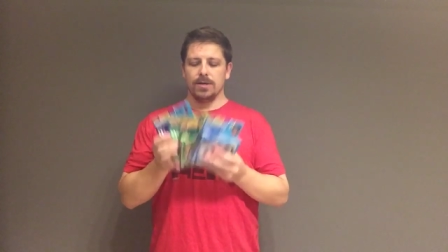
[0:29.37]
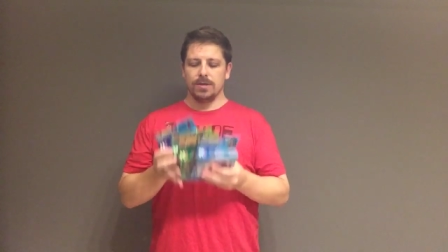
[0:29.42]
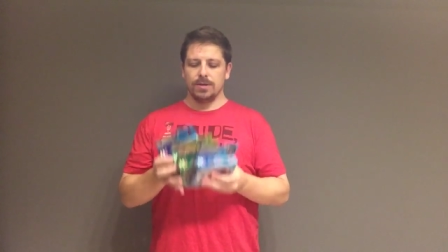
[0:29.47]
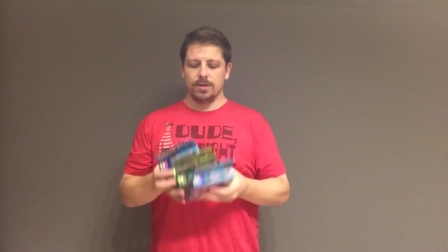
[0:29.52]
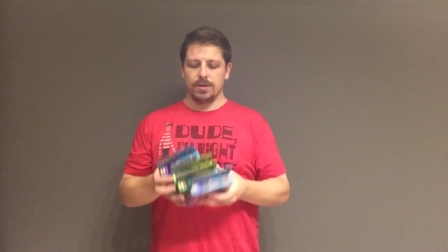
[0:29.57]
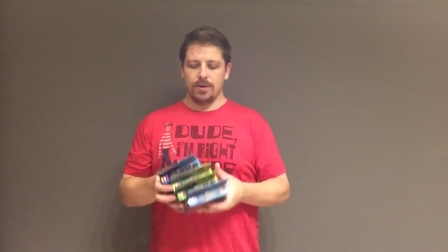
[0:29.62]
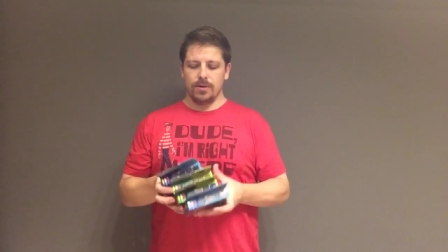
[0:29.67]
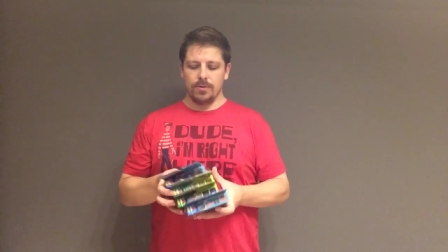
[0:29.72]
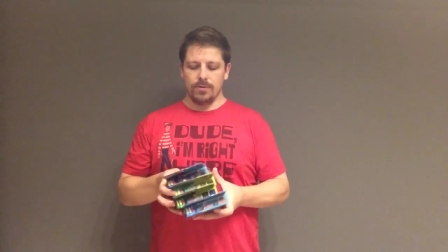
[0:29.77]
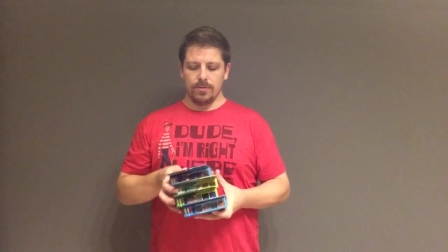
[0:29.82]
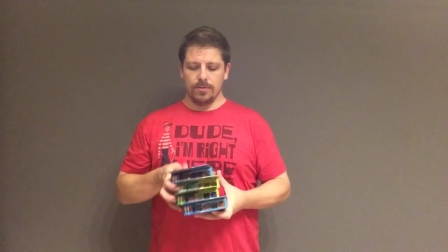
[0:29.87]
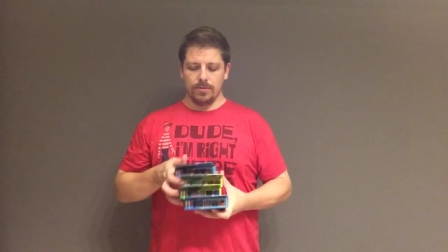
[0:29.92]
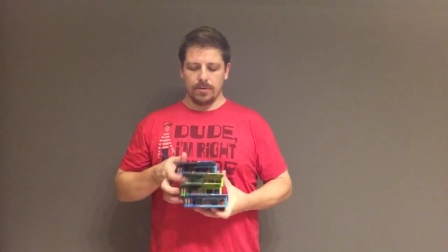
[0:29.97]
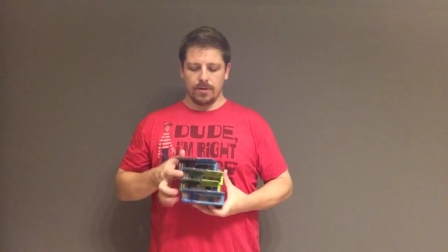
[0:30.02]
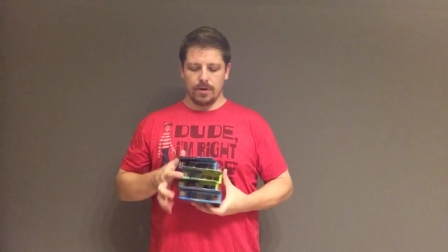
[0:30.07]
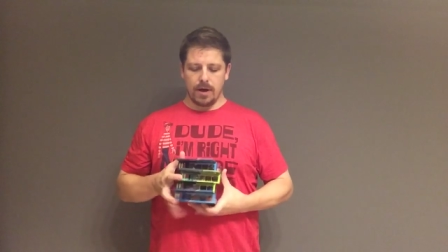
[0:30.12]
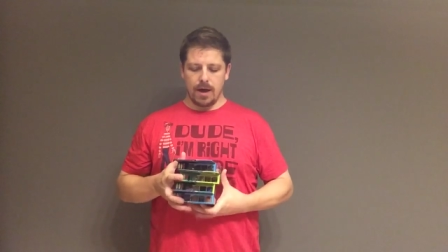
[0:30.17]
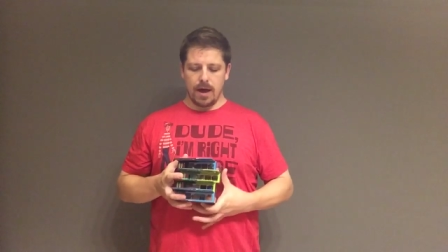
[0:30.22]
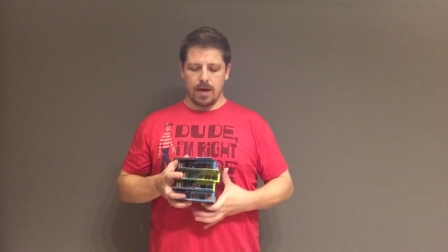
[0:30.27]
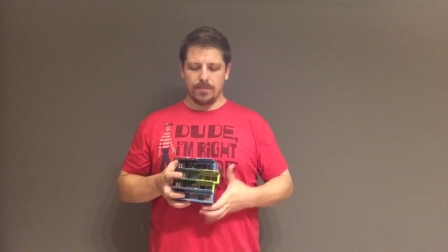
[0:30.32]
So,
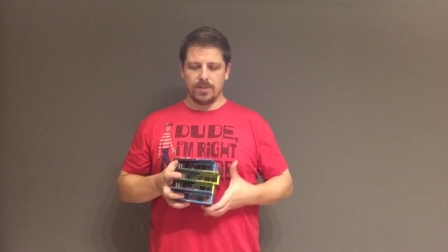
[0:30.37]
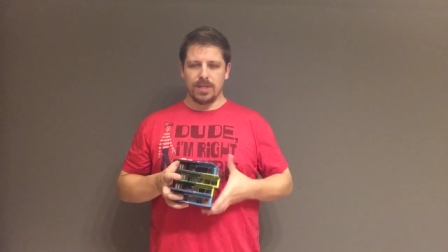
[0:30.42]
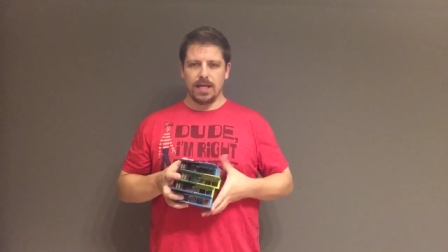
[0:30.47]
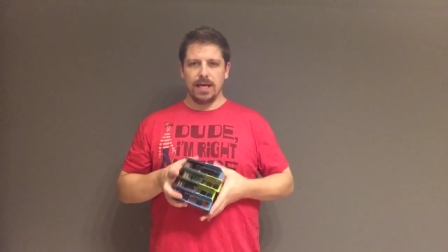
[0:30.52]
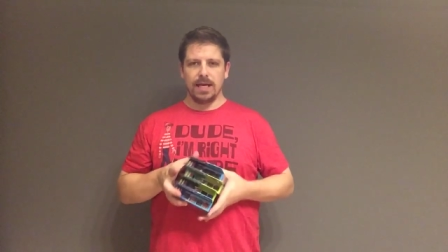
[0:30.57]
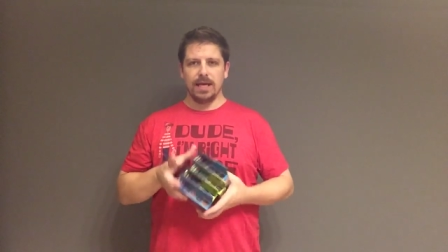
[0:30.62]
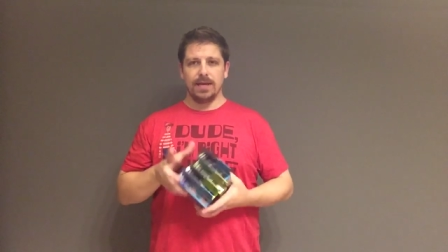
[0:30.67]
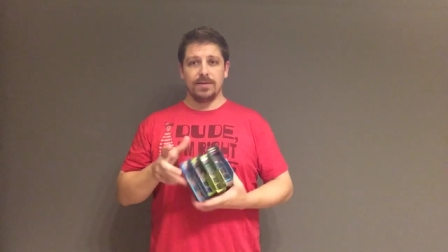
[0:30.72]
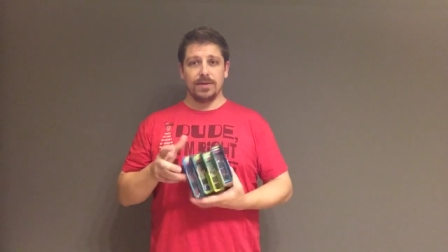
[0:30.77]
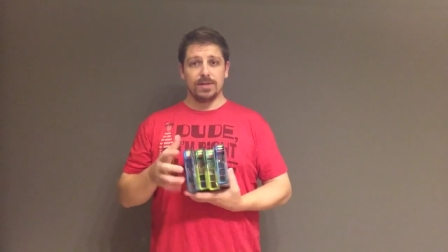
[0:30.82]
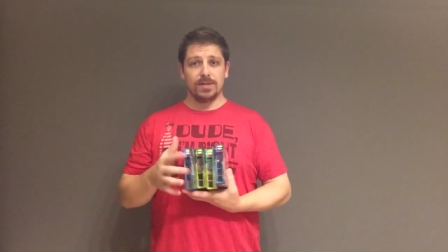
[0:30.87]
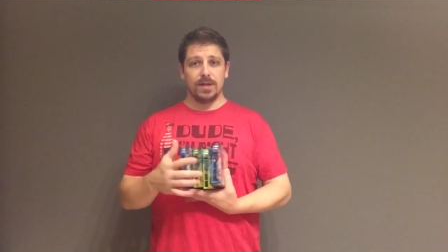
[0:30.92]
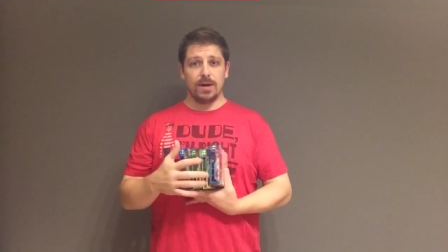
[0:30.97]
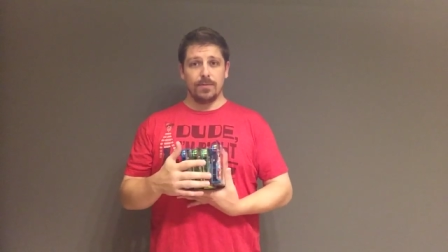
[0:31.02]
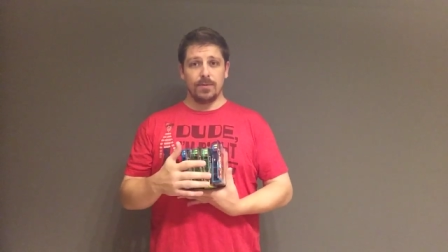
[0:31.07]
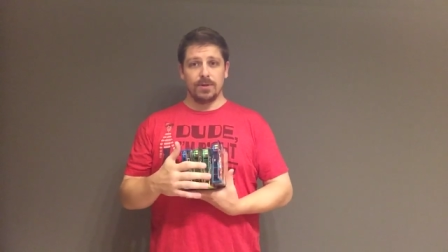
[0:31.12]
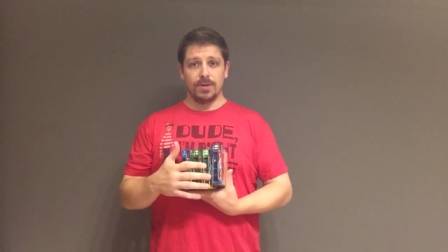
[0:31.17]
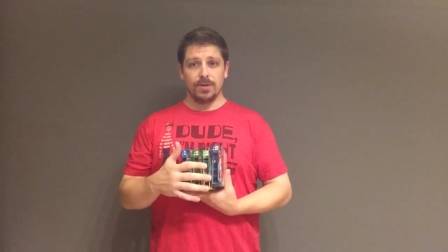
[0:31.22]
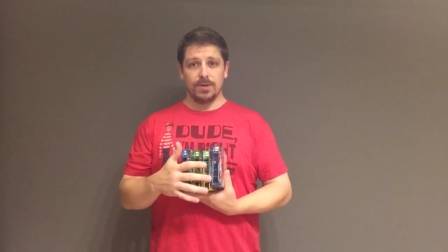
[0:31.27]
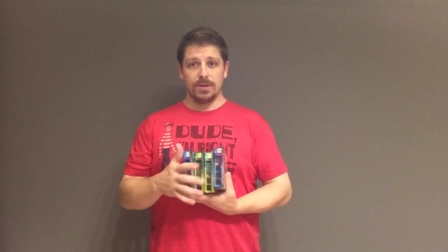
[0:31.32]
I'm taking this
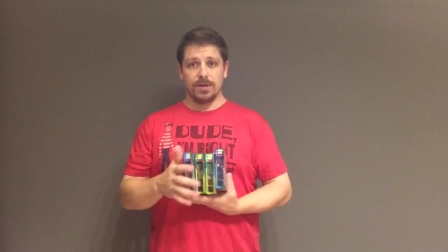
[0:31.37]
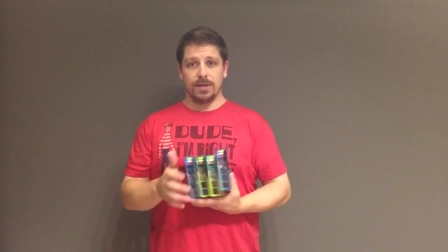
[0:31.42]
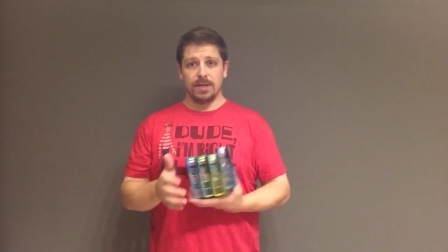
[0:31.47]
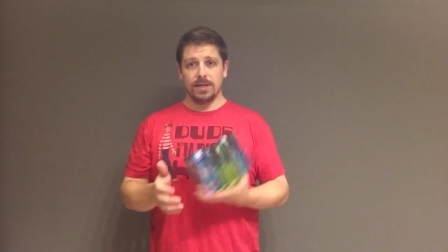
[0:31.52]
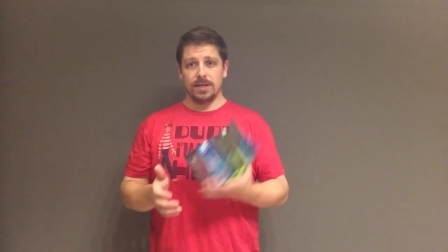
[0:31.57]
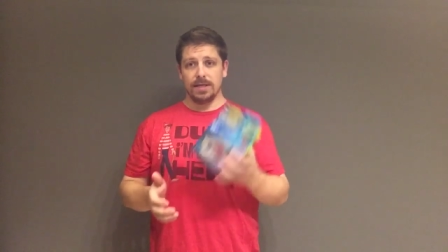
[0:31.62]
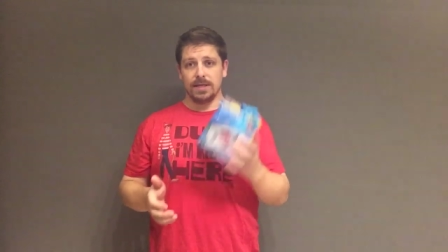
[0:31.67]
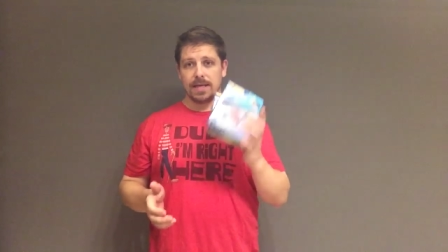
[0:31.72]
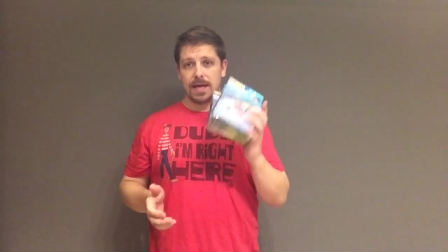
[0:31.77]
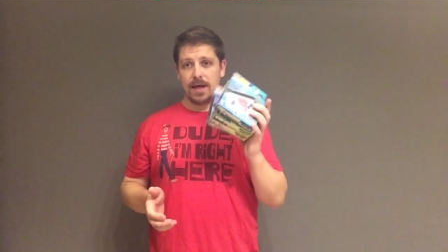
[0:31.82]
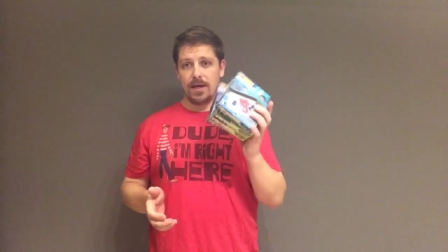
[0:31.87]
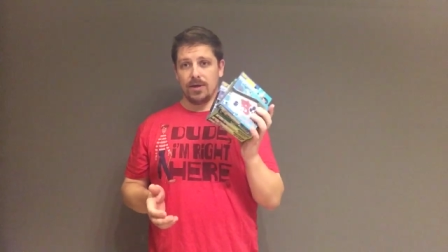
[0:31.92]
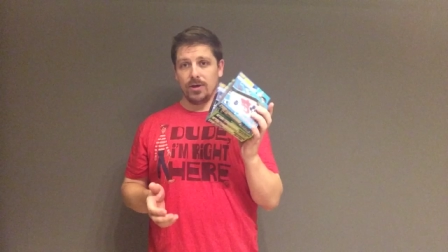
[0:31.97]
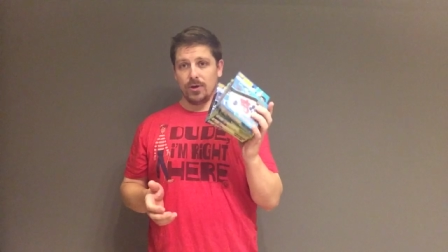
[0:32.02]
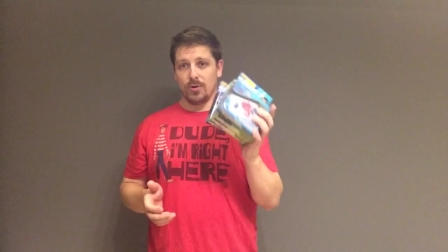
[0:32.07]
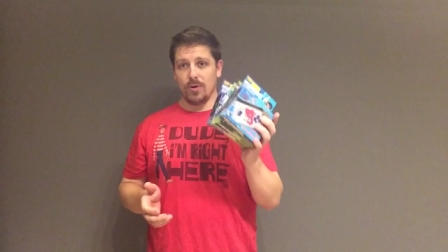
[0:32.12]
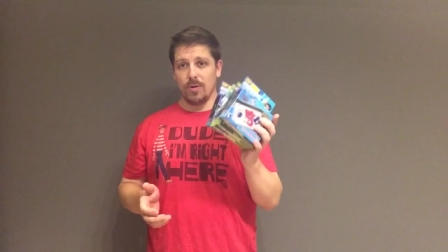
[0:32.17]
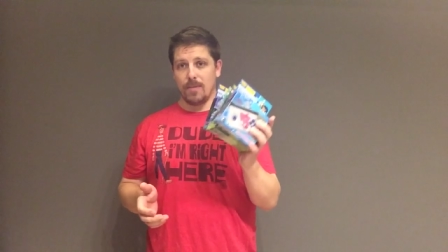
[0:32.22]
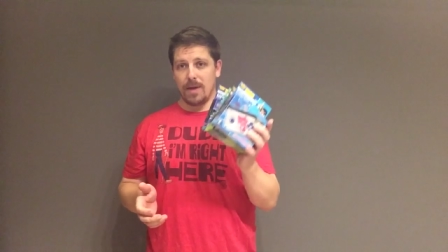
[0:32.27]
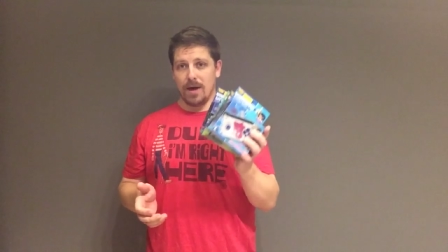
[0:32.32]
opportunity to tell
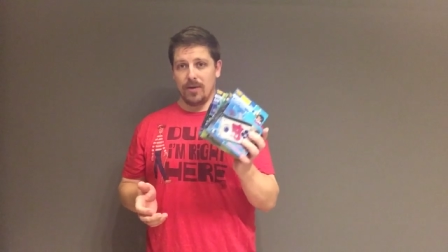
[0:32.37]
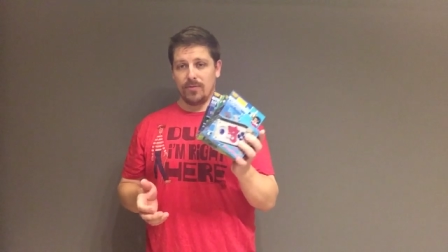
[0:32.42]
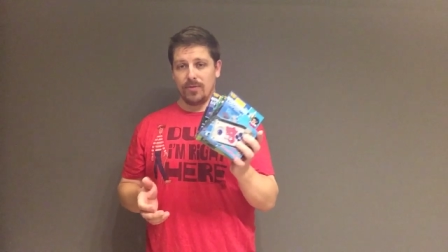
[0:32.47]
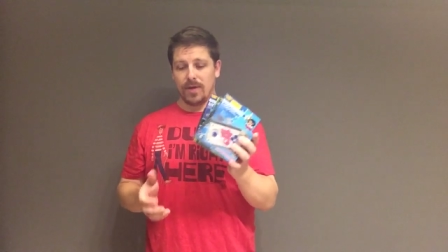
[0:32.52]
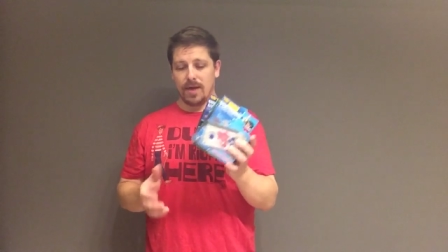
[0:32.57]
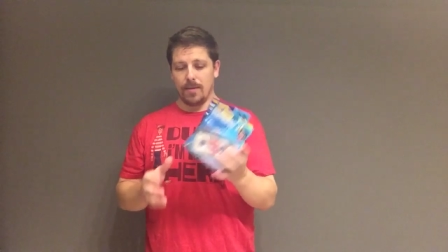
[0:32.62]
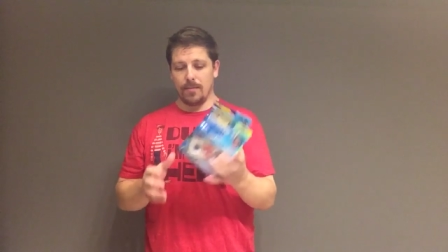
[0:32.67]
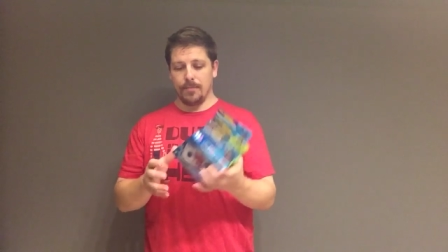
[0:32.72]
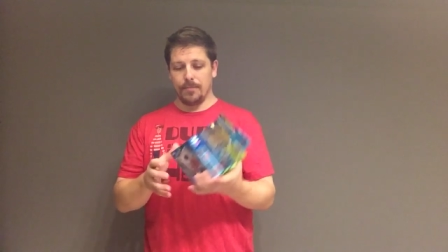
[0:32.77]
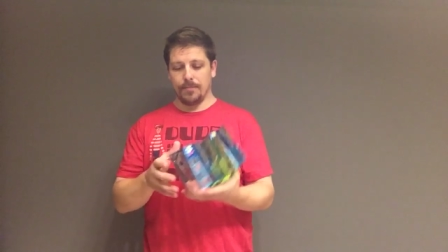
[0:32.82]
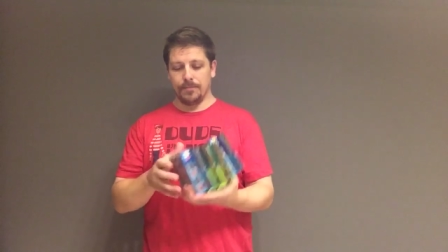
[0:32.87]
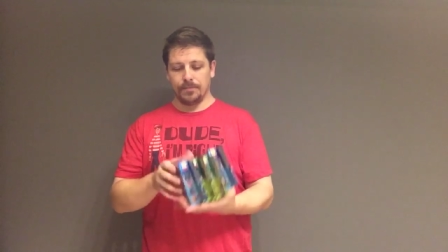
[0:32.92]
you about them.